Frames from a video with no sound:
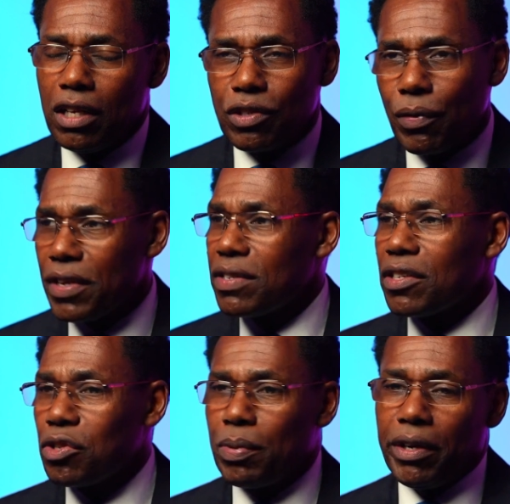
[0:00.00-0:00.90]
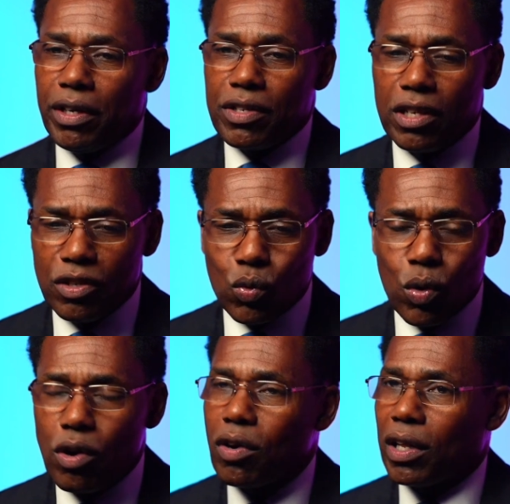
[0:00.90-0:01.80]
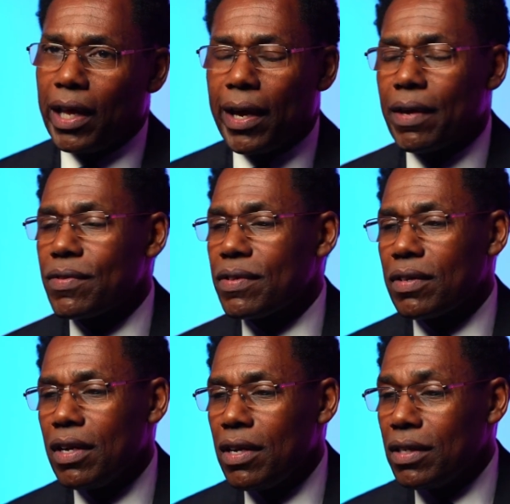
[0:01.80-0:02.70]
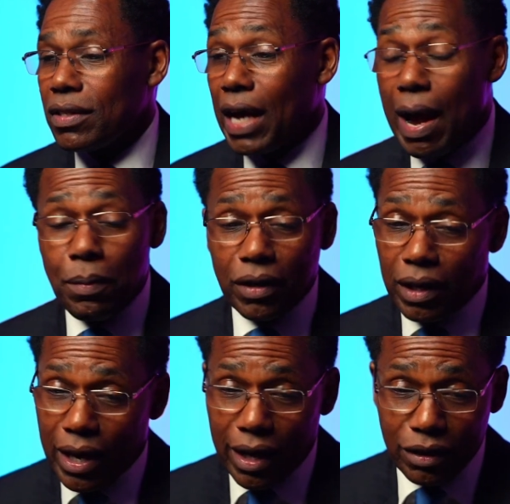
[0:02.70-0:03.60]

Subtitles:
so this experience is world class, top of the line.